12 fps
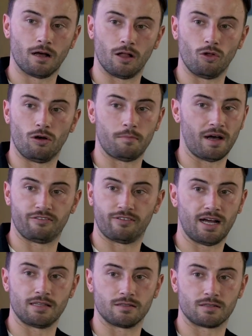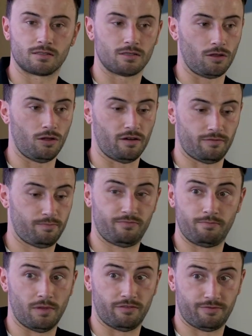a lot of my fans,
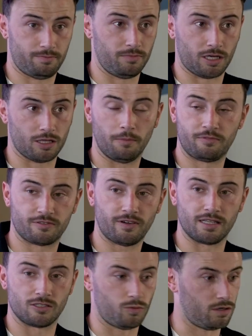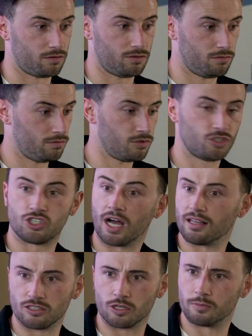the club's fans were
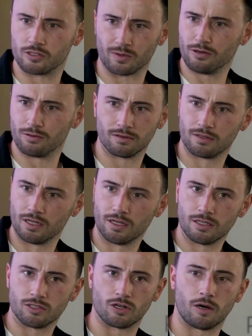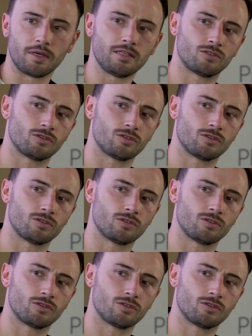challenging him as well. Mm-hmm. Do you know what I mean?